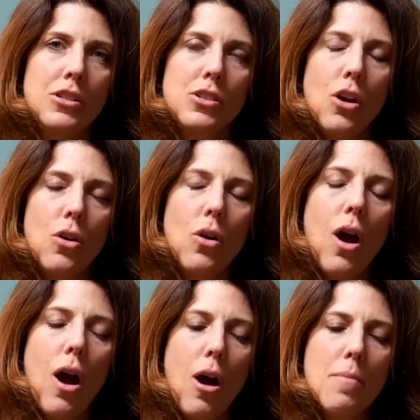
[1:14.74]

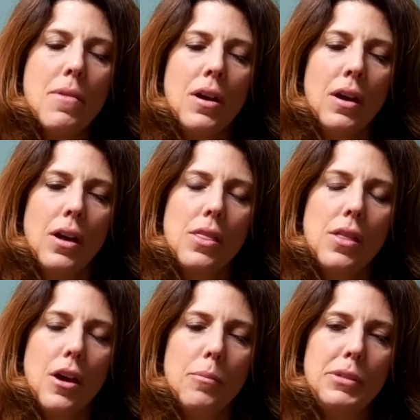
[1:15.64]
So
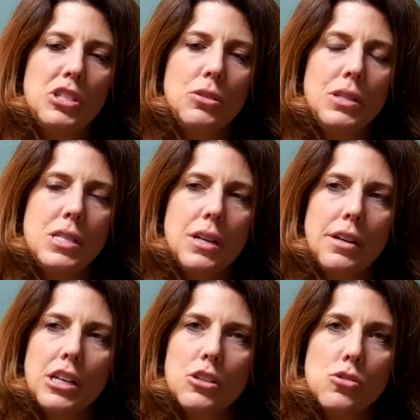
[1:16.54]
the
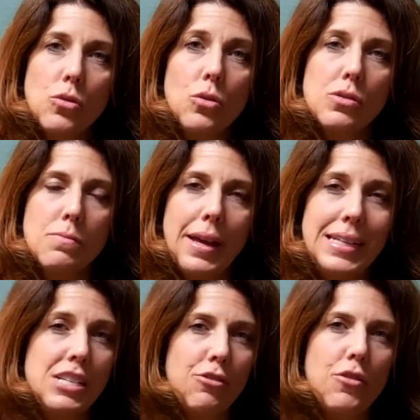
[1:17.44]
pituitary controls
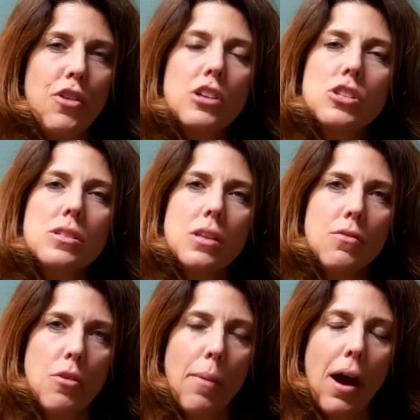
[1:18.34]
many different functions
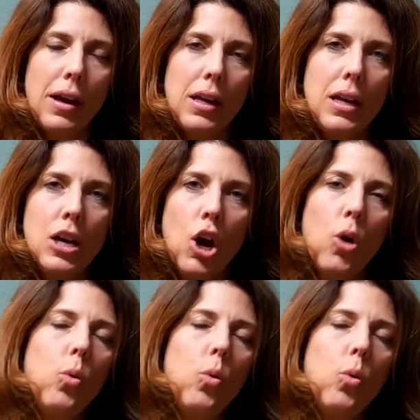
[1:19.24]
of the body.